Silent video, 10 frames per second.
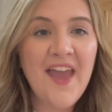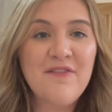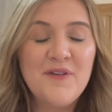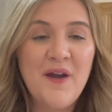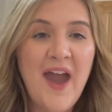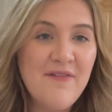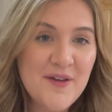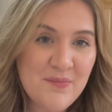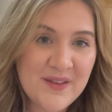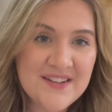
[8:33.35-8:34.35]
If you're having a
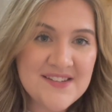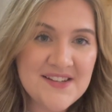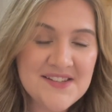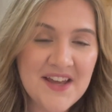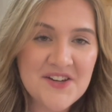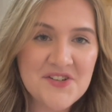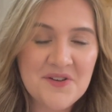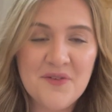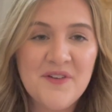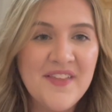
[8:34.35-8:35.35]
planned C-section,
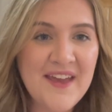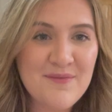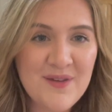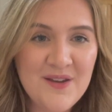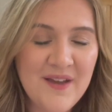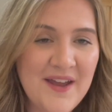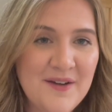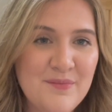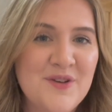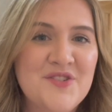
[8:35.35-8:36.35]
or if you're like me and you had an
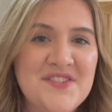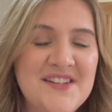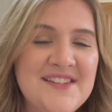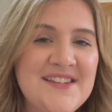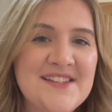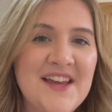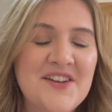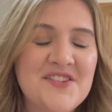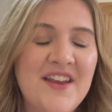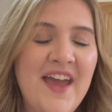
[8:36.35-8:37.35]
emergency
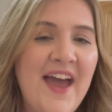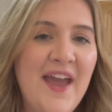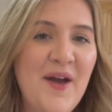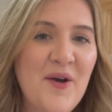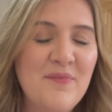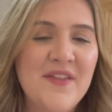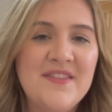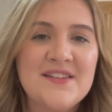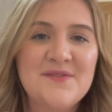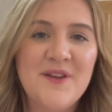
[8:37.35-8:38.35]
C-section, I hope that
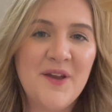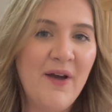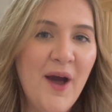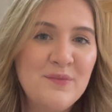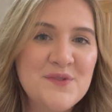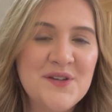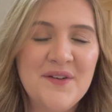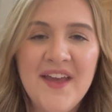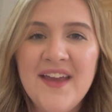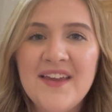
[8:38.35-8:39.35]
this video helps you,
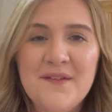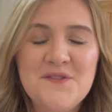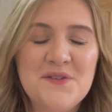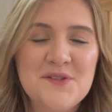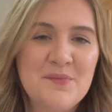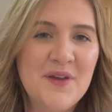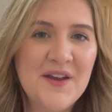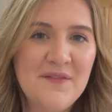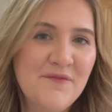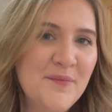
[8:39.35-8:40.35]
gives you some good
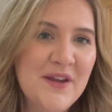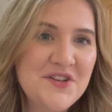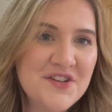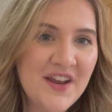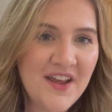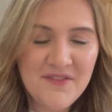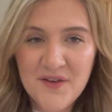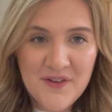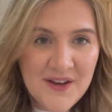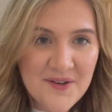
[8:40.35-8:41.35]
information. If you
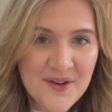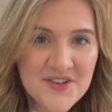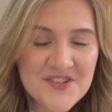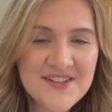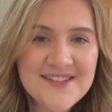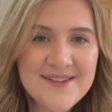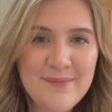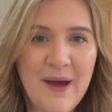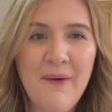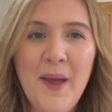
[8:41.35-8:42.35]
have any questions
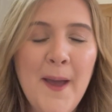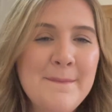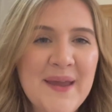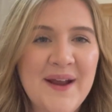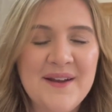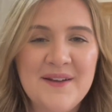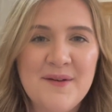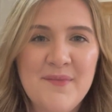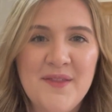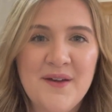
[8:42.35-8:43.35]
about parenthood or
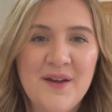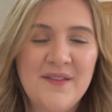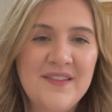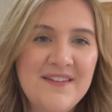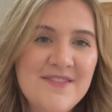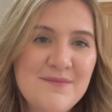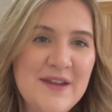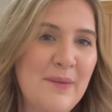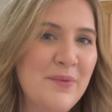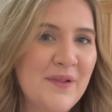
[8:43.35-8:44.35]
motherhood, leave them
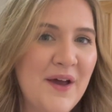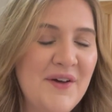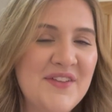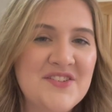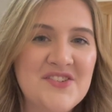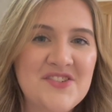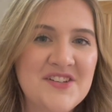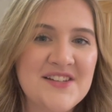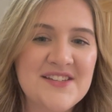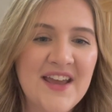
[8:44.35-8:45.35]
down below. This is
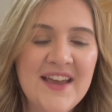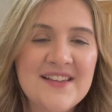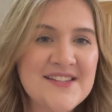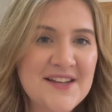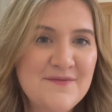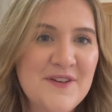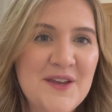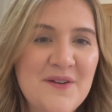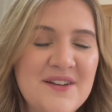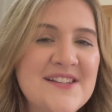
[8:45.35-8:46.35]
just the second
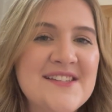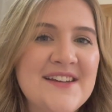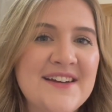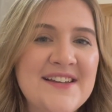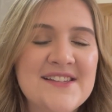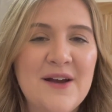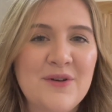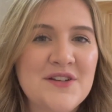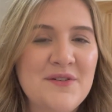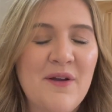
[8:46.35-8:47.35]
video in a series that we're
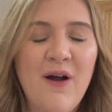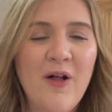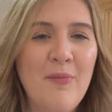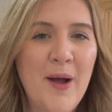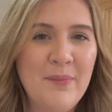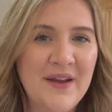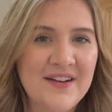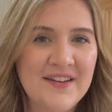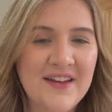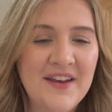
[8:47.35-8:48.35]
doing all about
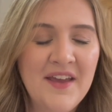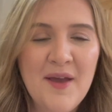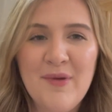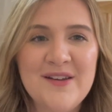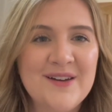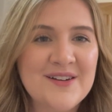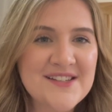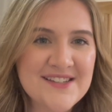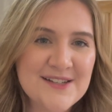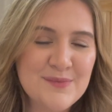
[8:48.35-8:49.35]
parenthood. My daughter is
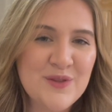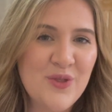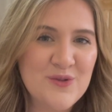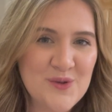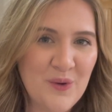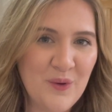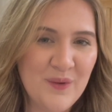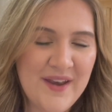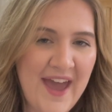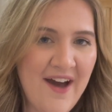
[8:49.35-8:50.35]
6 months
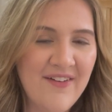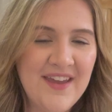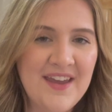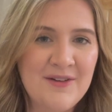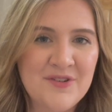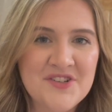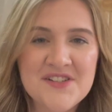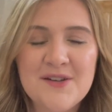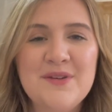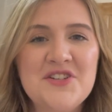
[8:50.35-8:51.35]
old now, and we're just
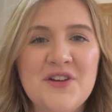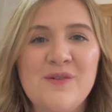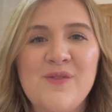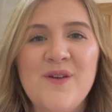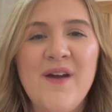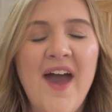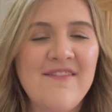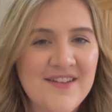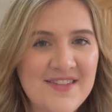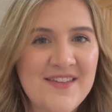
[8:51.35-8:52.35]
going to be sharing with you
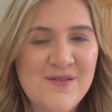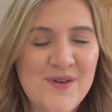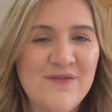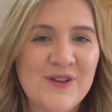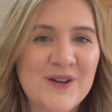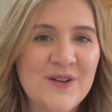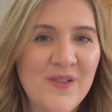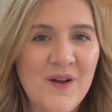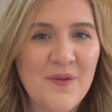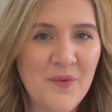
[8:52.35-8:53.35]
everything that we've learned
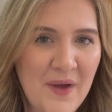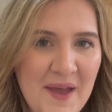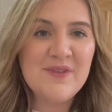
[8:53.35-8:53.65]
along the way.